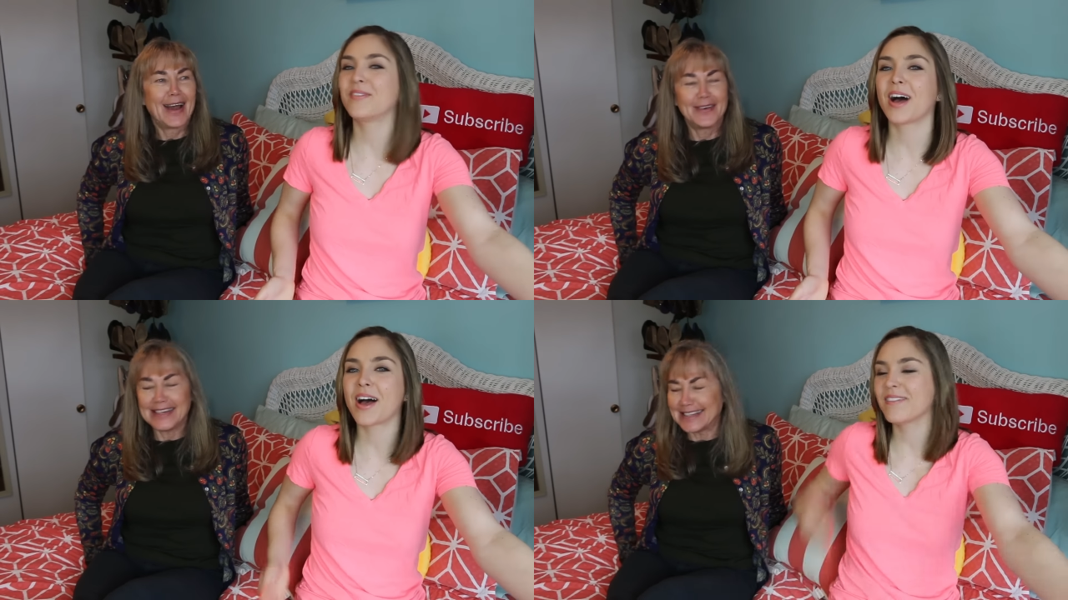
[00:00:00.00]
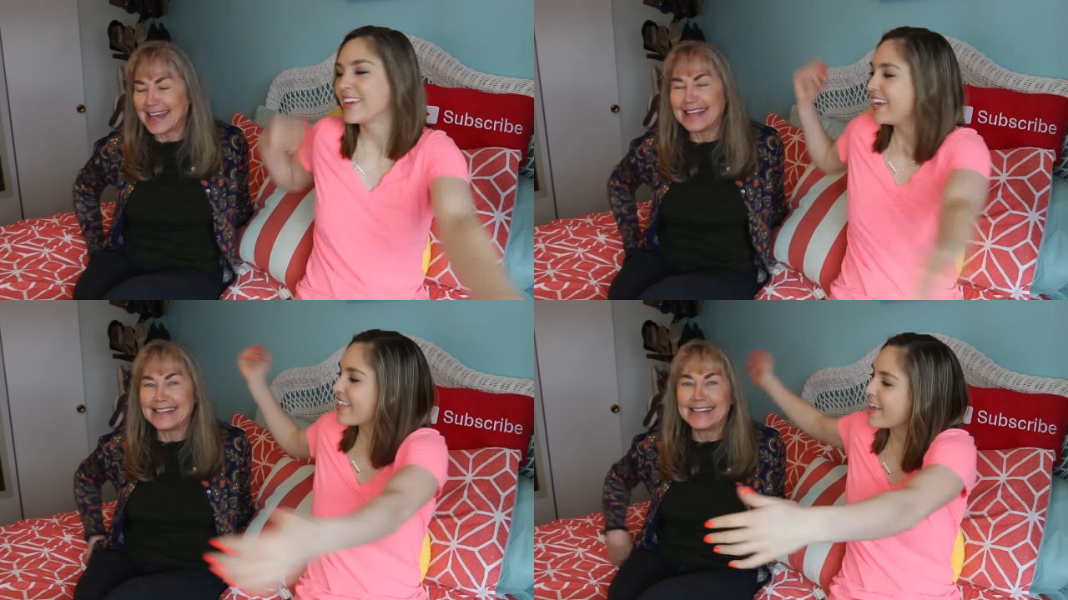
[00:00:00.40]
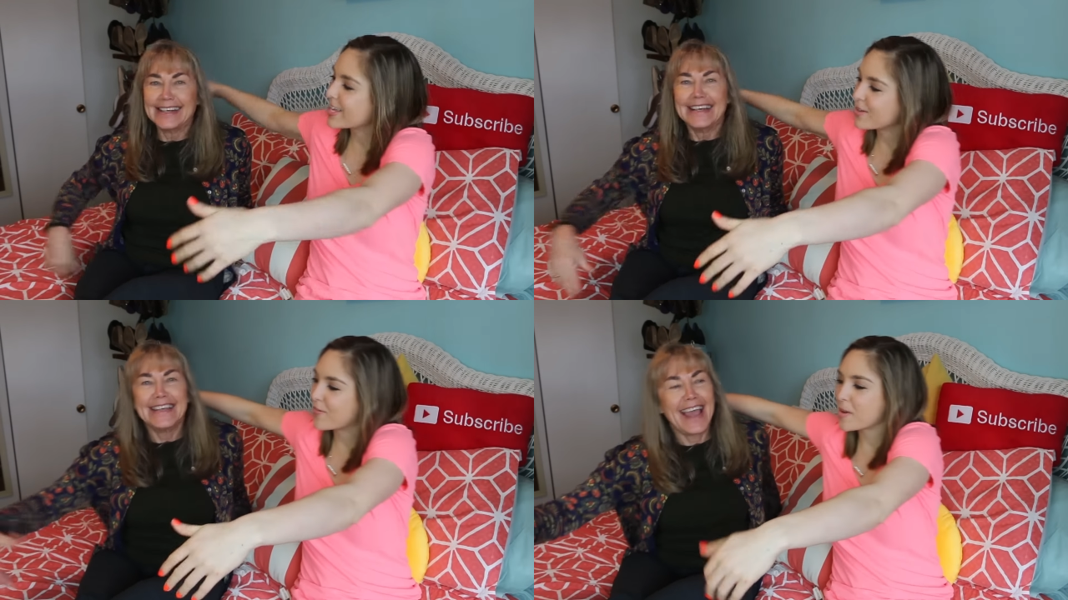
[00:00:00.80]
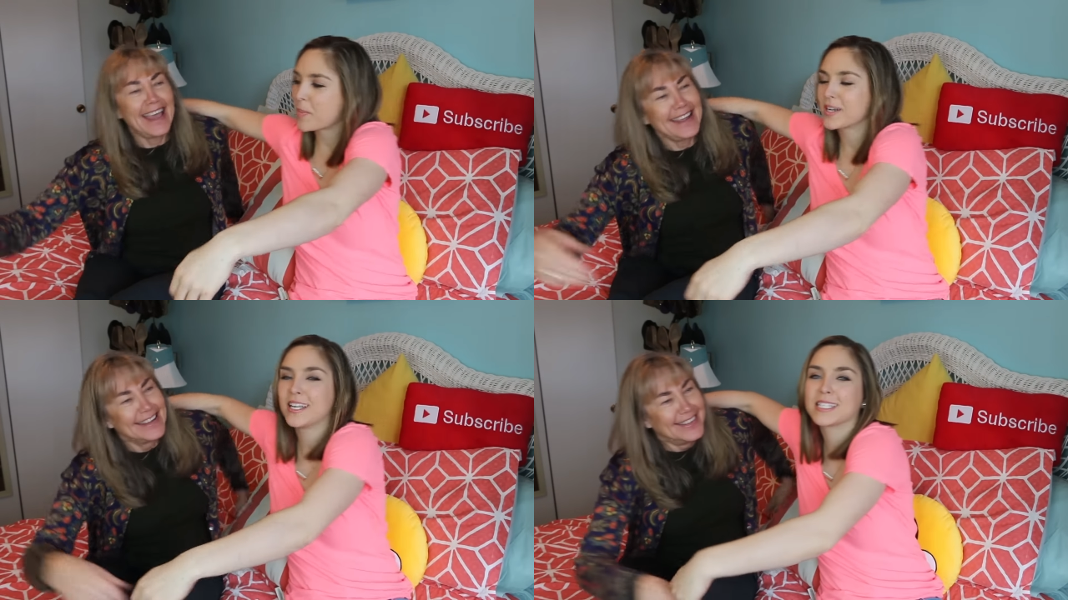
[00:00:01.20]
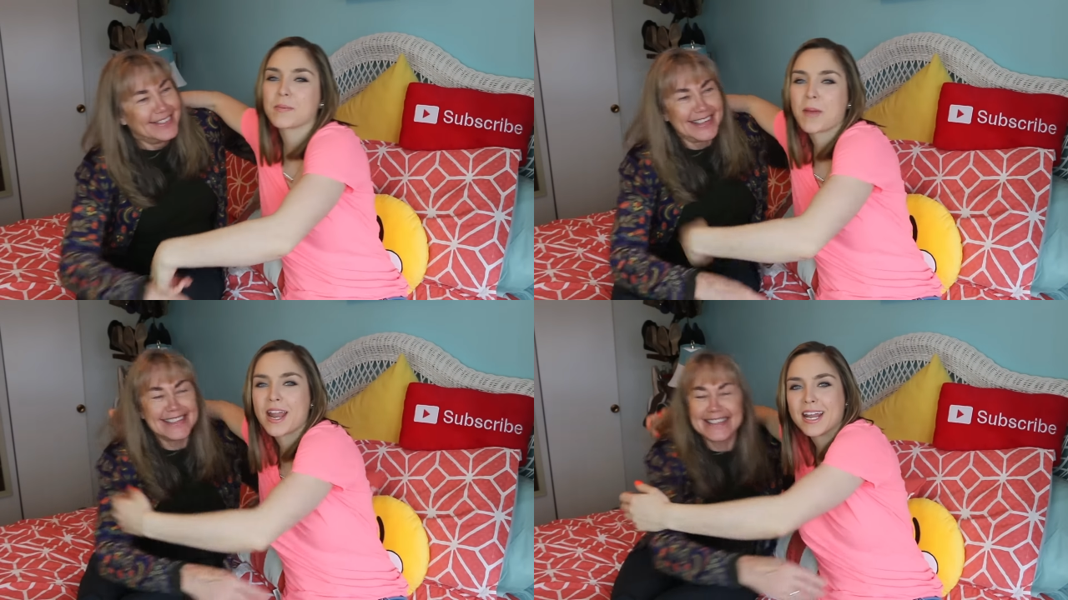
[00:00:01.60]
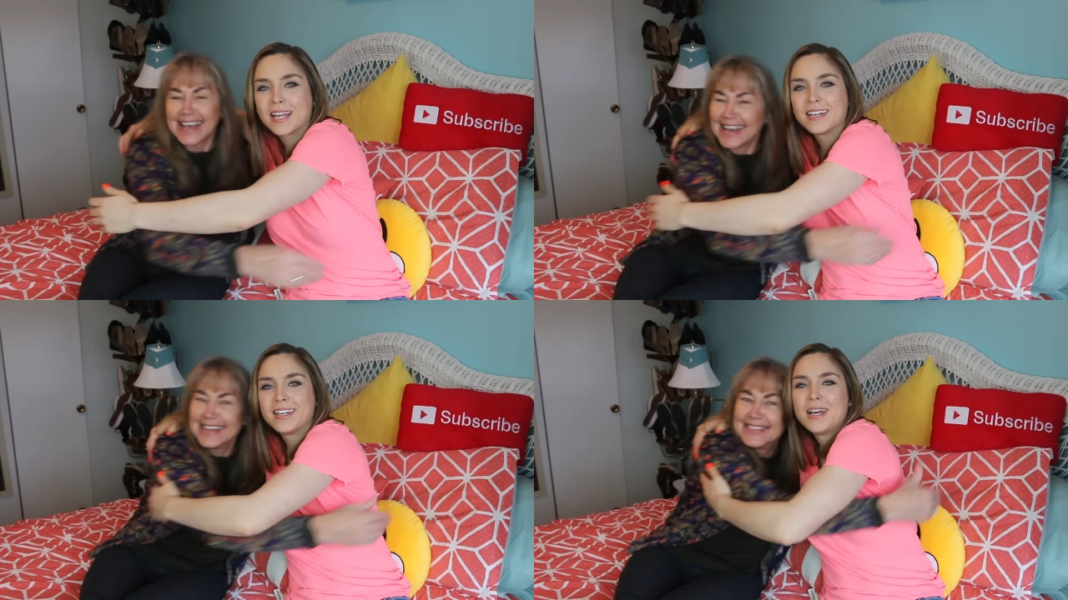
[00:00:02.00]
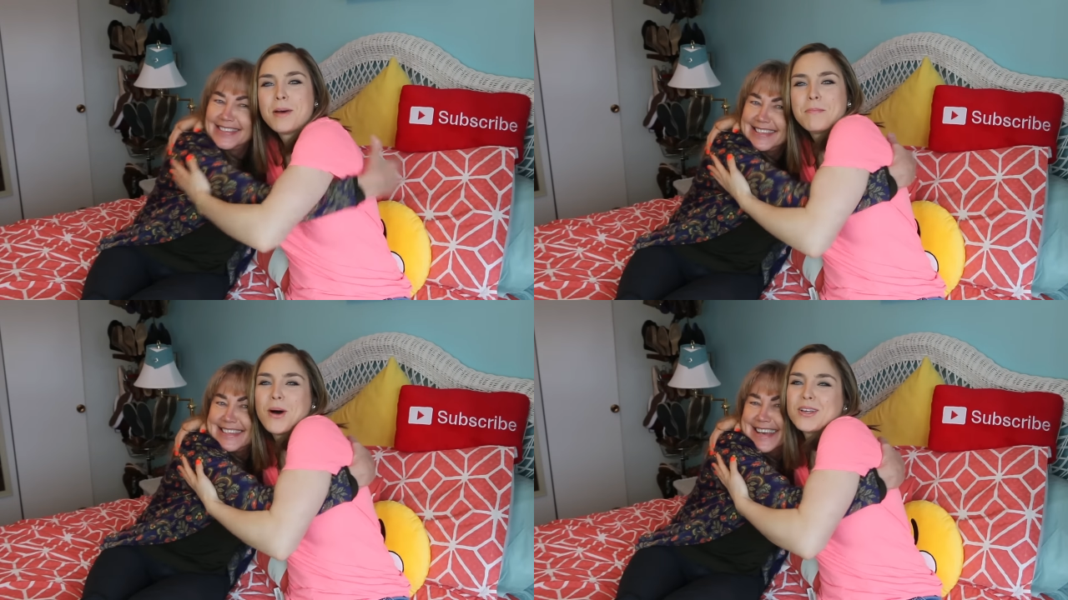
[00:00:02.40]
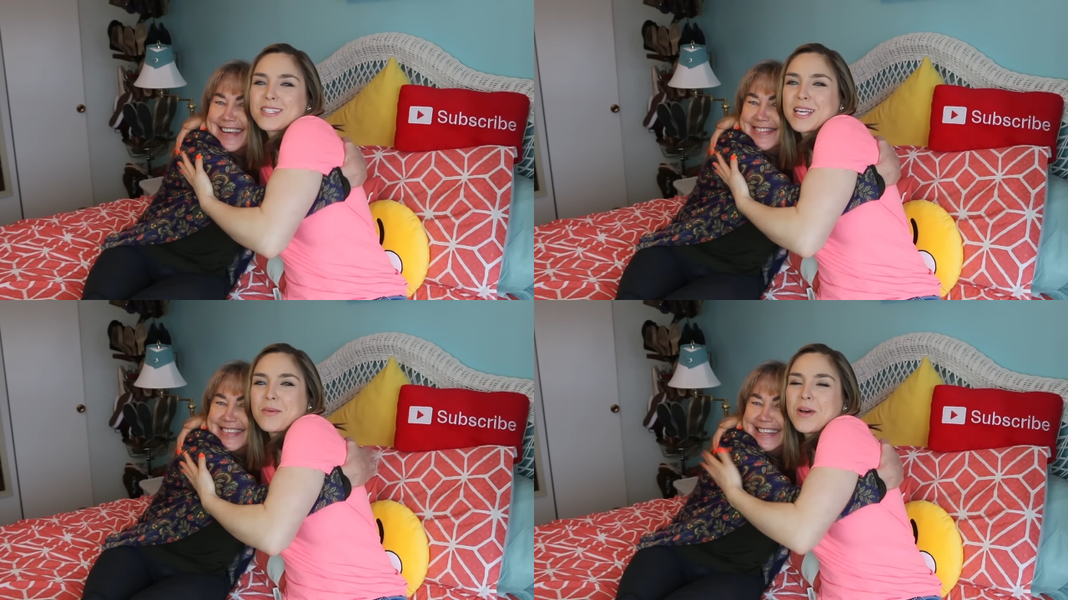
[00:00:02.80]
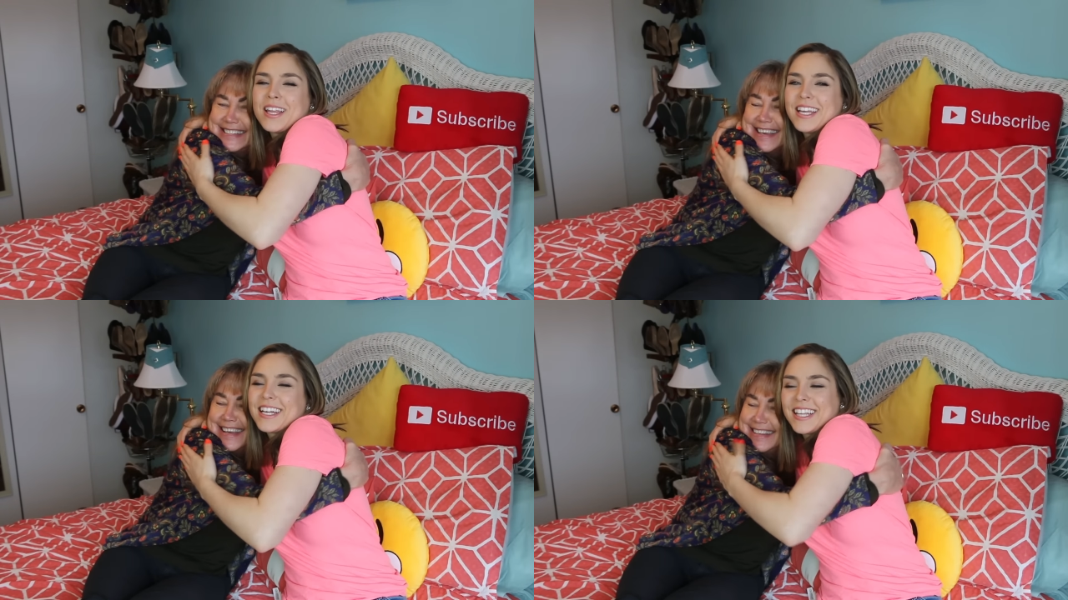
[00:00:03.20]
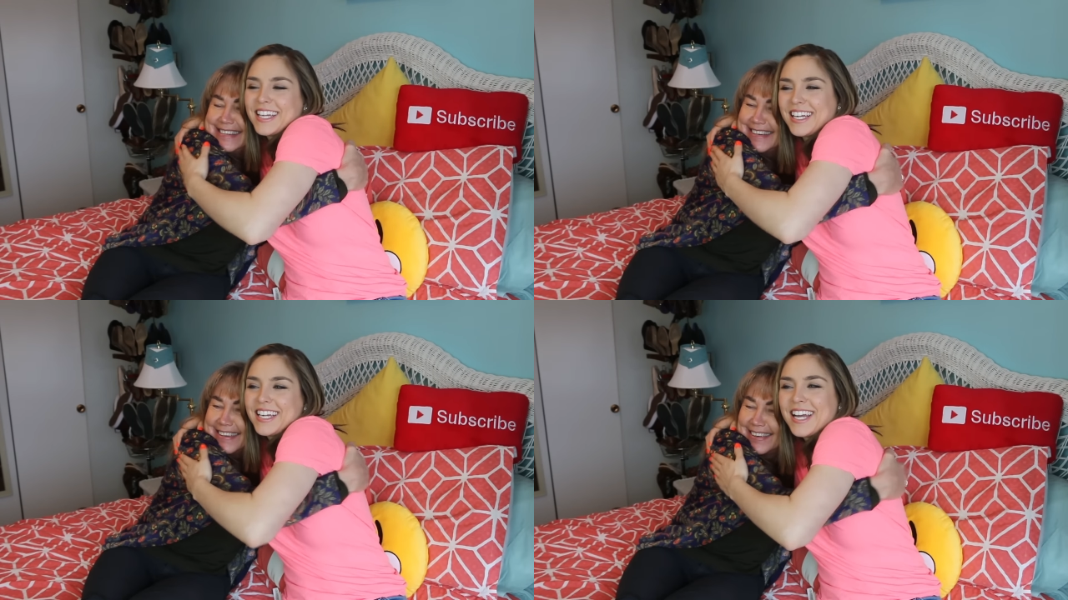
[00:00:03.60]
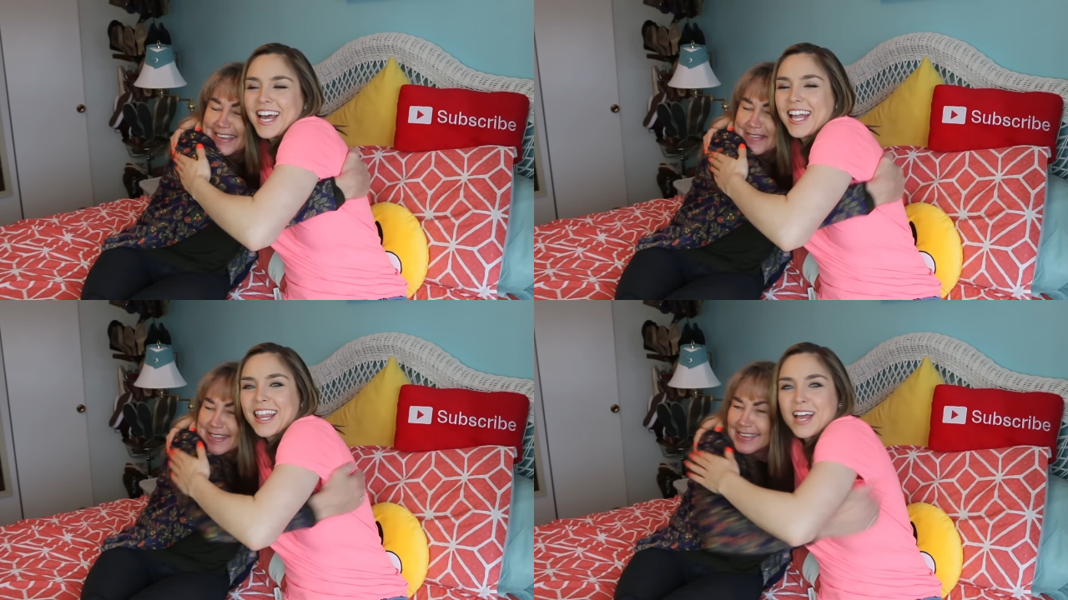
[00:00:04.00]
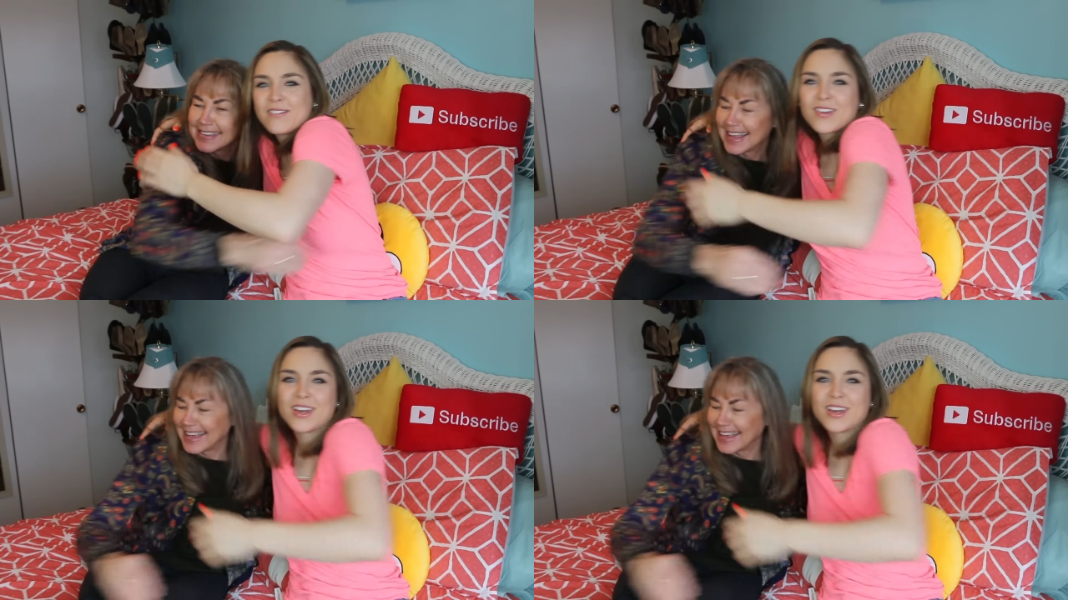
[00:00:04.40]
Speaker 1: you, Mom. Thank you for participating. Mostly willingly. I love